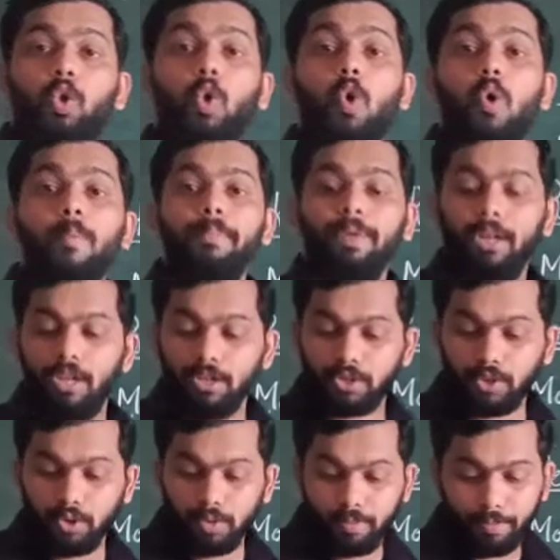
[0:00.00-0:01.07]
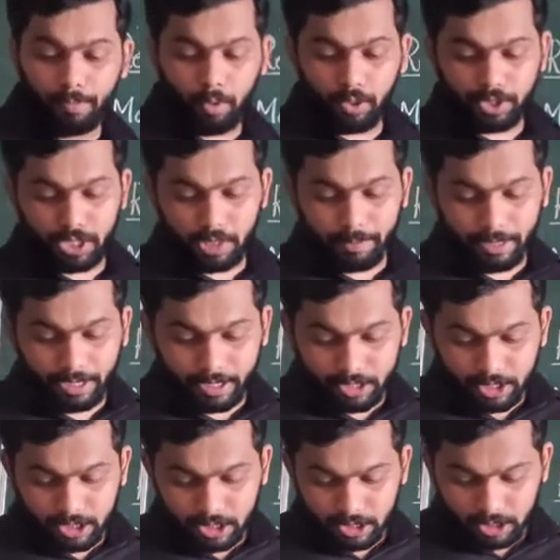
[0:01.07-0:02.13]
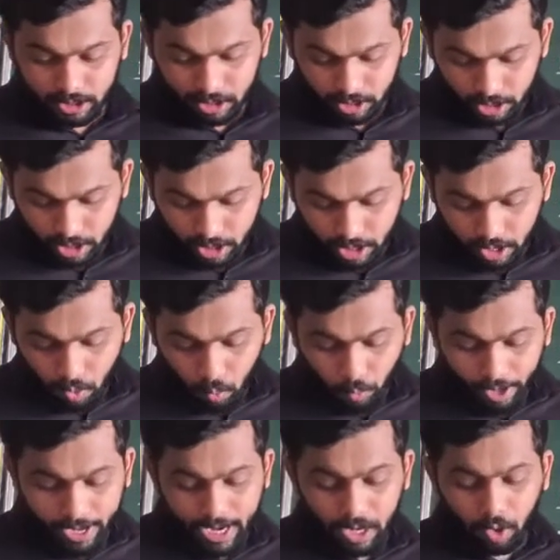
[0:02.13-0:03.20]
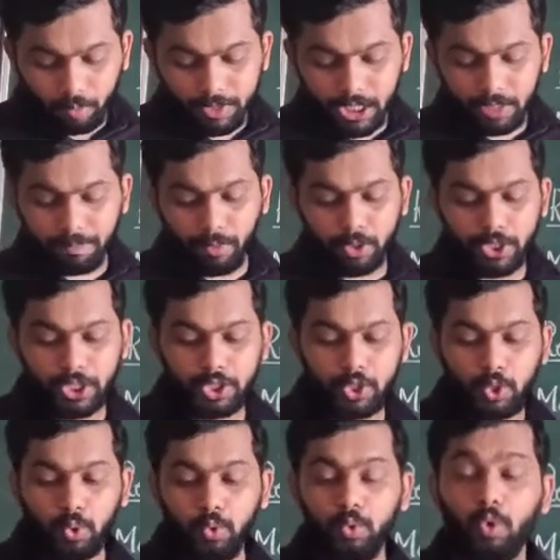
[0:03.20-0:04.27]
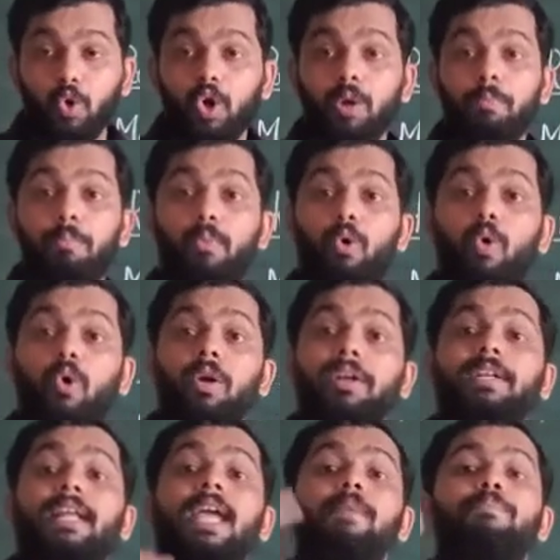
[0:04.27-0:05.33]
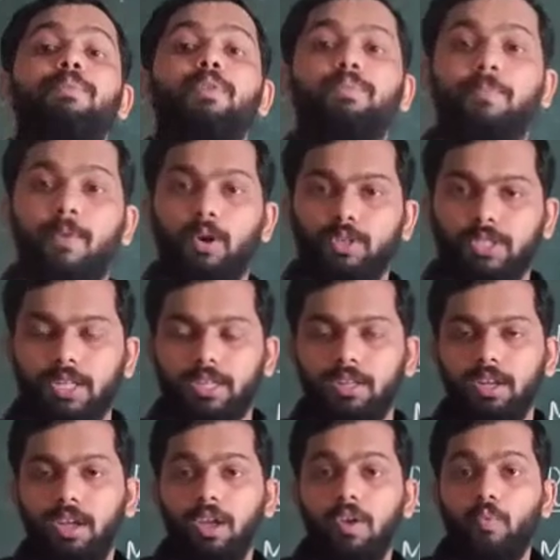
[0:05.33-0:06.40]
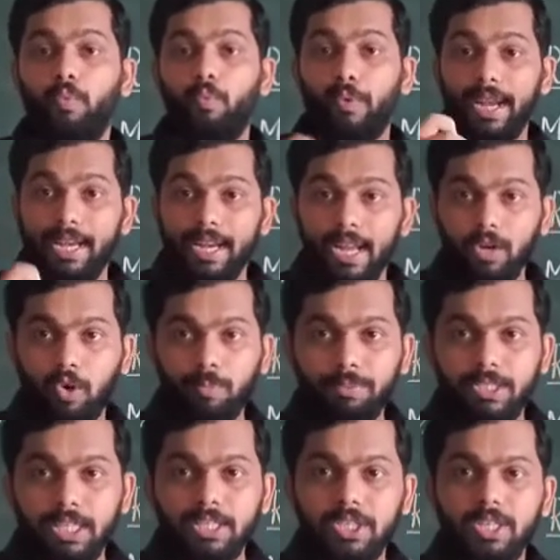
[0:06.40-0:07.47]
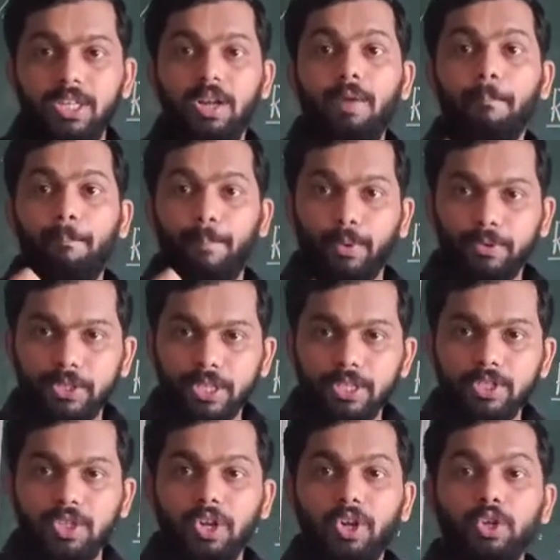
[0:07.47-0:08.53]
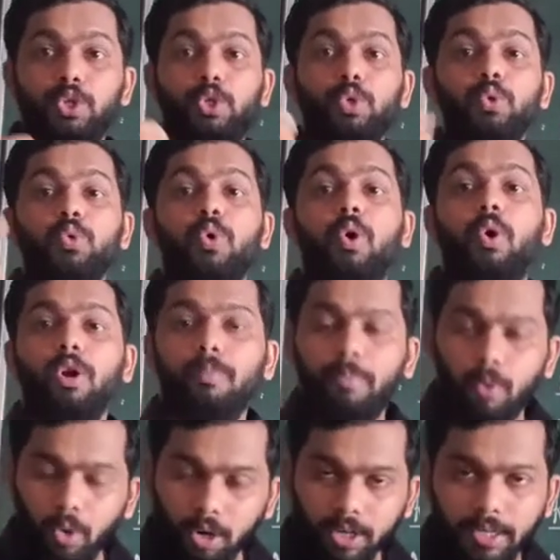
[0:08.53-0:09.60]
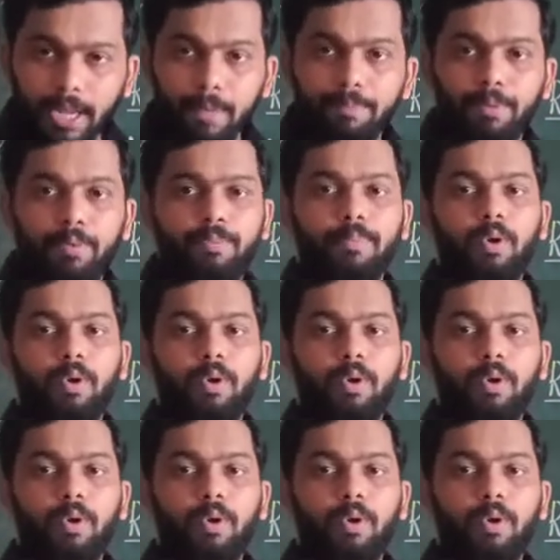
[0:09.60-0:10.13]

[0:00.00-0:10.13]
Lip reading: combination of motion means when an object possesses 2 or more type of motion. When an object possesses 2 or more type of